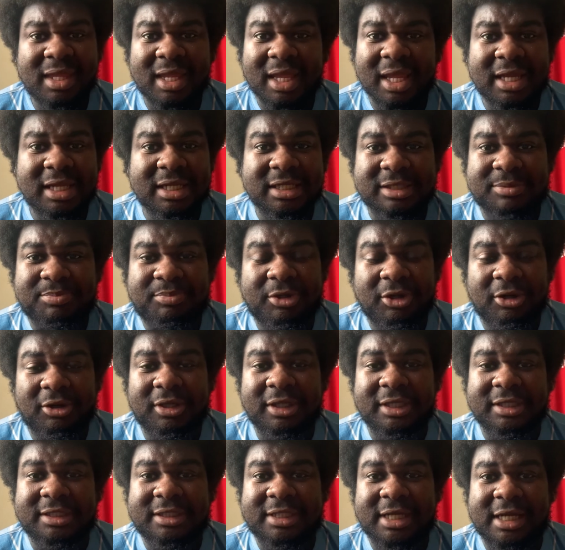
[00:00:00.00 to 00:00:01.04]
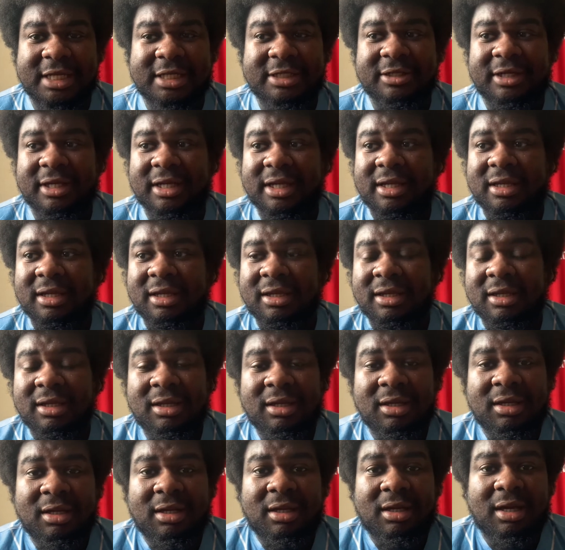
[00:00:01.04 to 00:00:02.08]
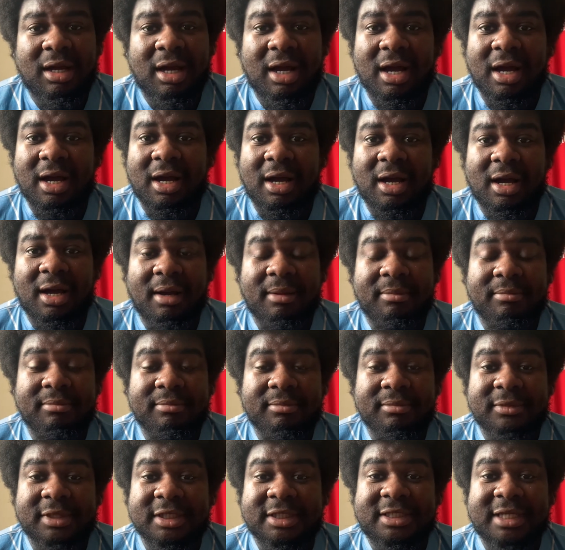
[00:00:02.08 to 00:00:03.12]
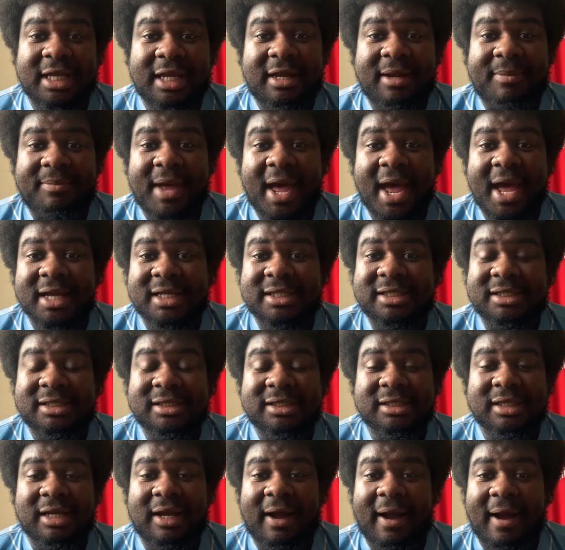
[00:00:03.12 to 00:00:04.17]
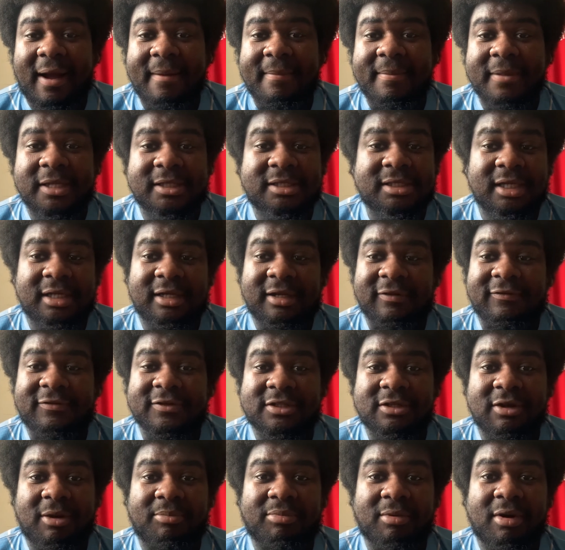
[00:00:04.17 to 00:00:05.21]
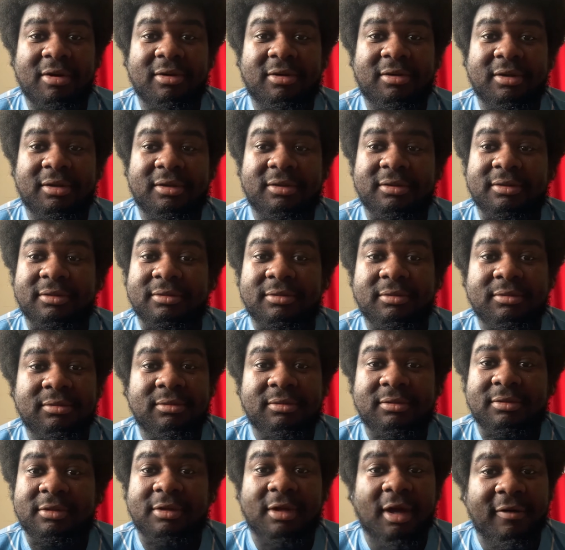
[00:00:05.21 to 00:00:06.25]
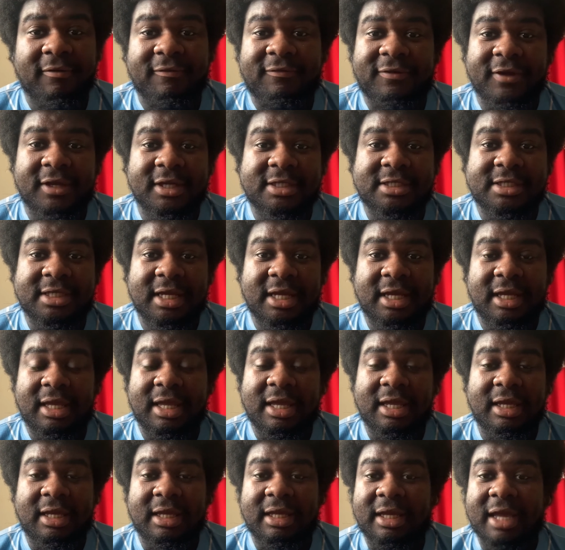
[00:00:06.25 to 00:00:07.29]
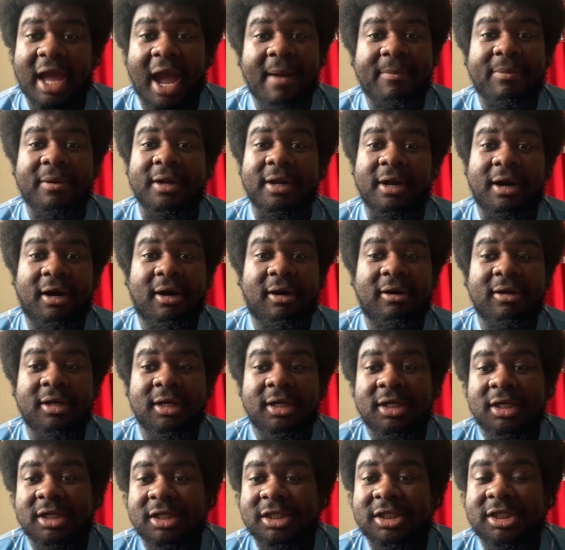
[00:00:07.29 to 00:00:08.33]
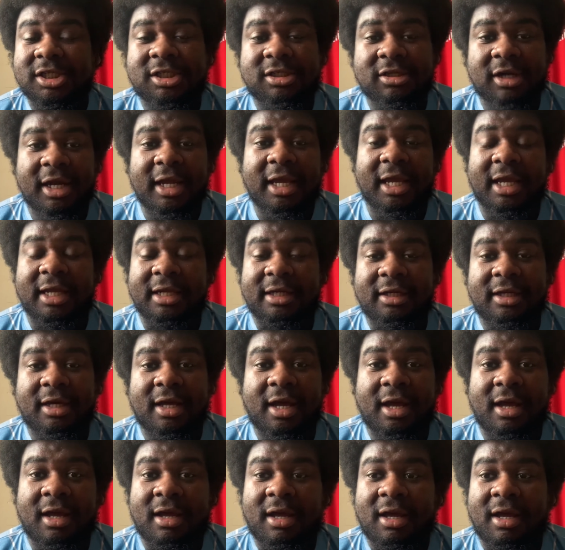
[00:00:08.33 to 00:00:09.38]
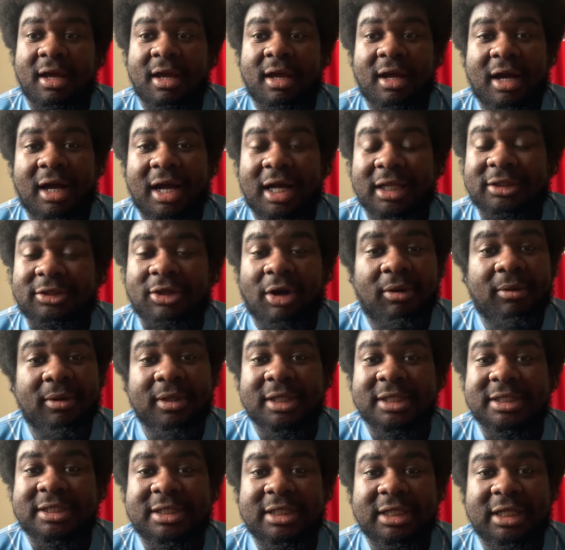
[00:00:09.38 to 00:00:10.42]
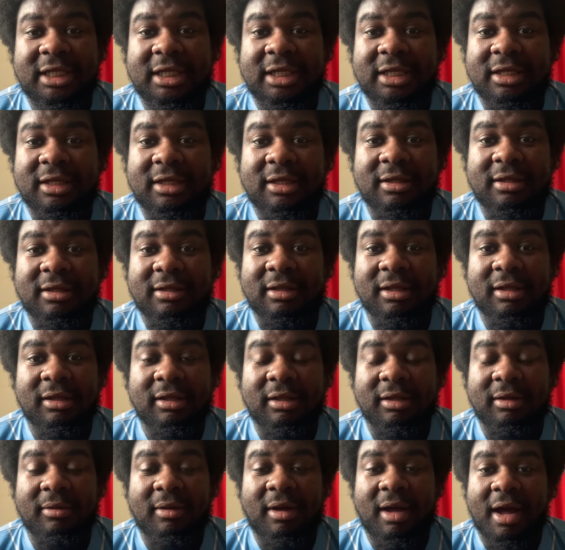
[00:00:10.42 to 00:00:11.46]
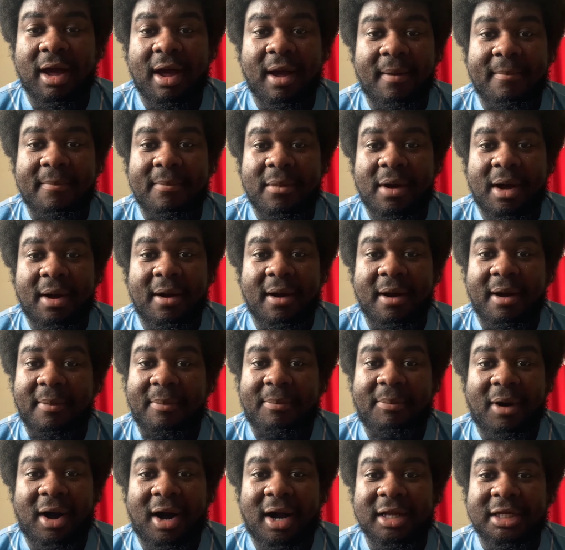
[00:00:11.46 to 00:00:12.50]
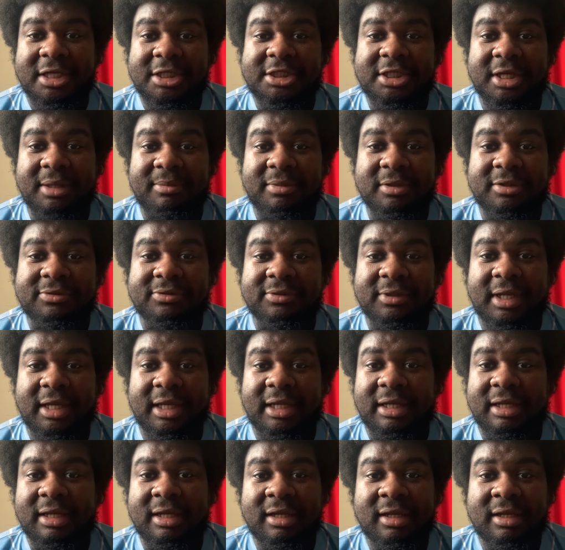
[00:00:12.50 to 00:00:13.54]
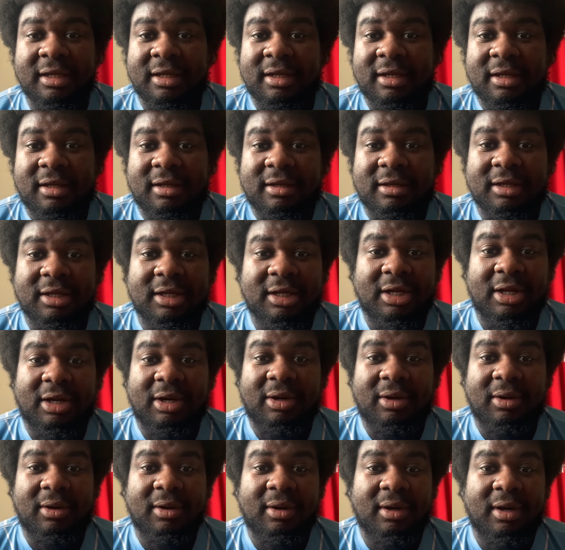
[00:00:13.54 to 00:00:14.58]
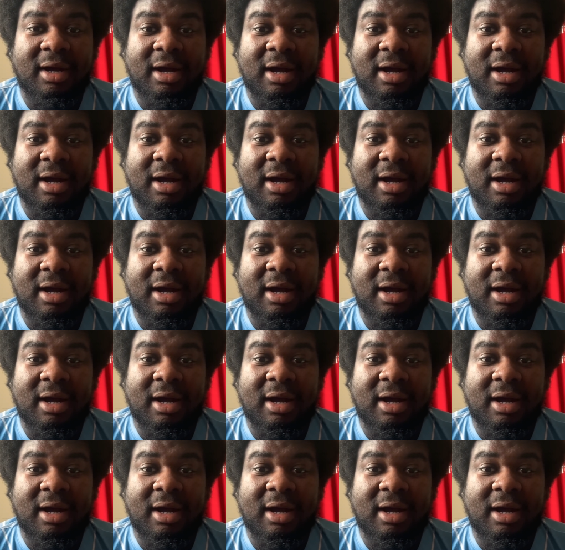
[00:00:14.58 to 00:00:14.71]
it's purely Cedric. The centre backs, listen, if it's not broken, don't fix it. Gabriel straight in there. I don't want to see a partnership between, you know,